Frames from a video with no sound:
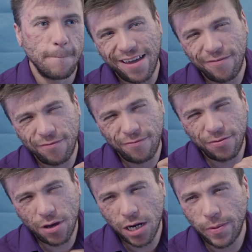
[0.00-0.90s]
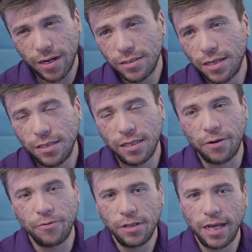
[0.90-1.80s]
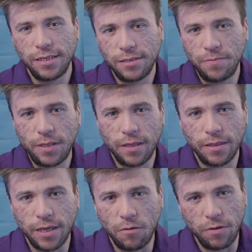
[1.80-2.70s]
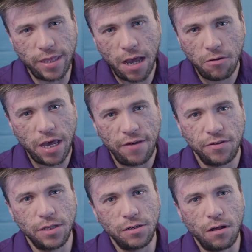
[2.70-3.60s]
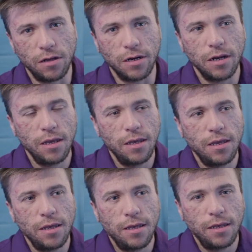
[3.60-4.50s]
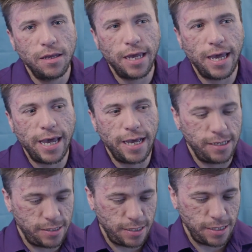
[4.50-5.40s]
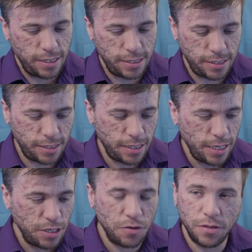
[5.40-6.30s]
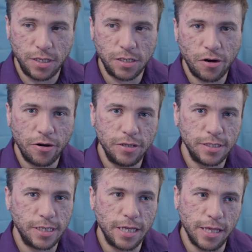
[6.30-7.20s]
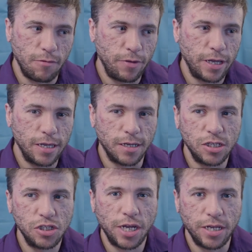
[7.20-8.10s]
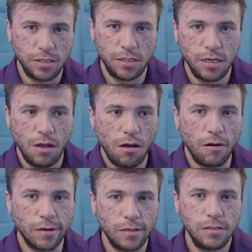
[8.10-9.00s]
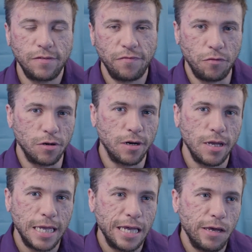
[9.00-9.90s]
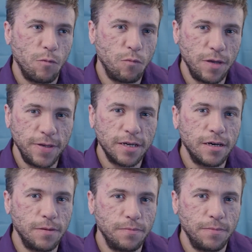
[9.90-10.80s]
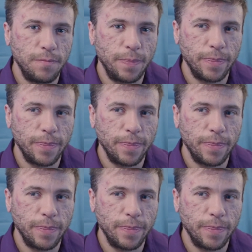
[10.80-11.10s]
I've thought about it since, and I realized something, that without having the dollar as this currency that we can exchange our goods for, we become